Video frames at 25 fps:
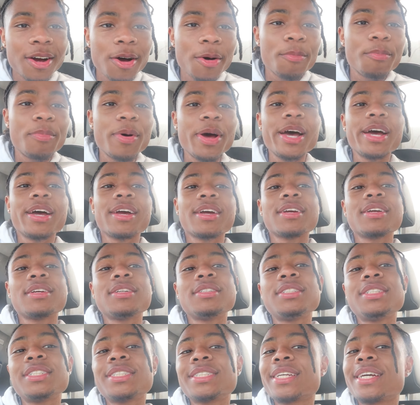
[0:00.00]
yeah, I'm back,
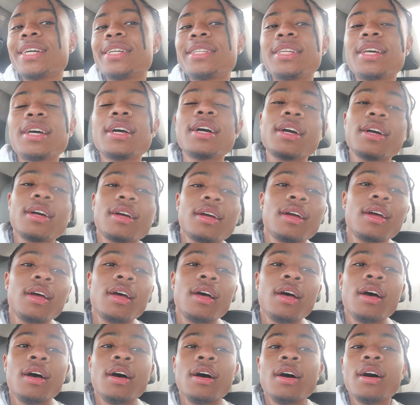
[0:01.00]
just like that.
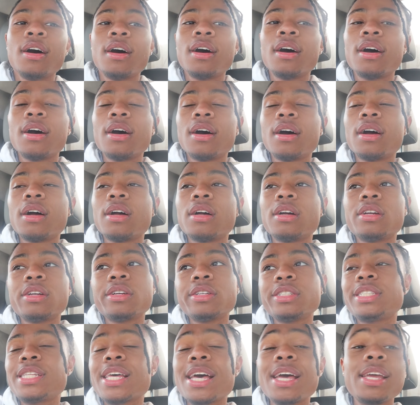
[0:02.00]
Uh...
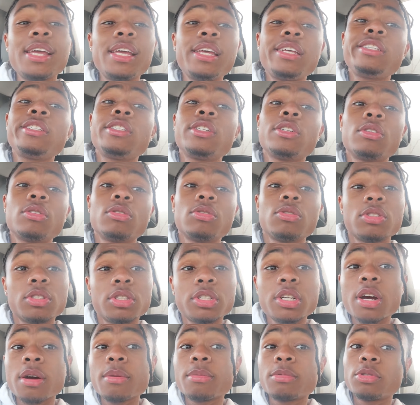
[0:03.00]
It's that easy though. The
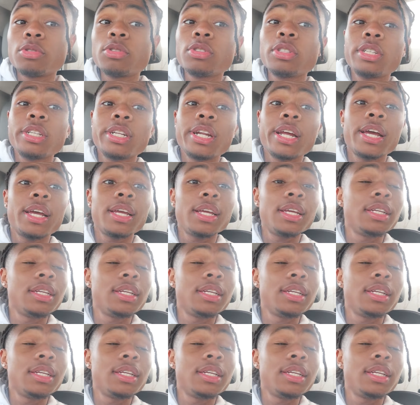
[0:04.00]
job is really that